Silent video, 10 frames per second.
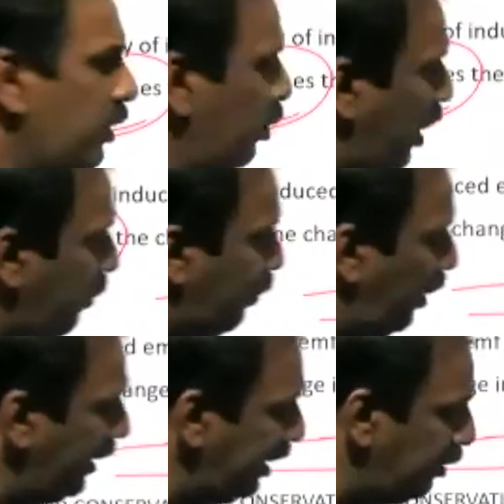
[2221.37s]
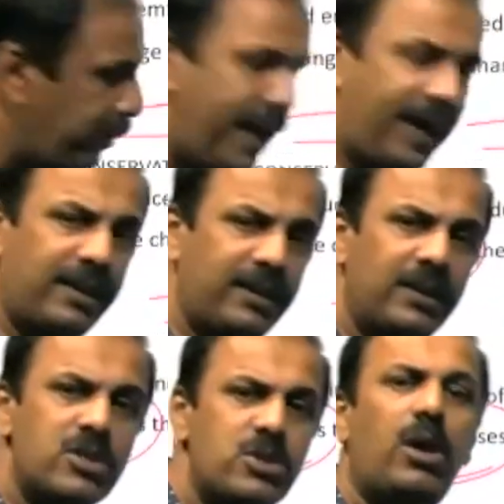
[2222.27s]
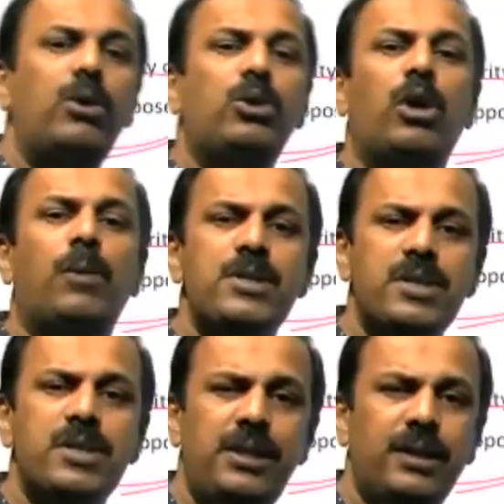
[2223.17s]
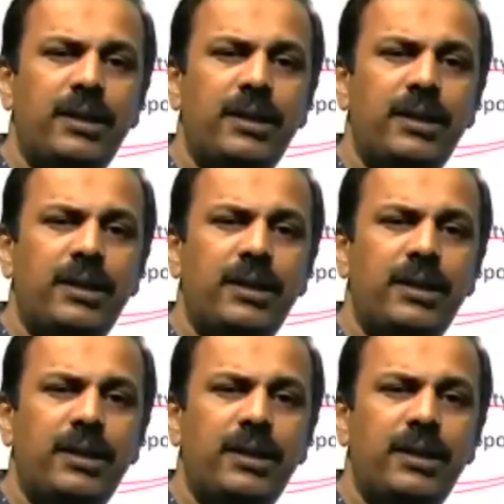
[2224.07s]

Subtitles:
You are pulling it back. So how to oppose it?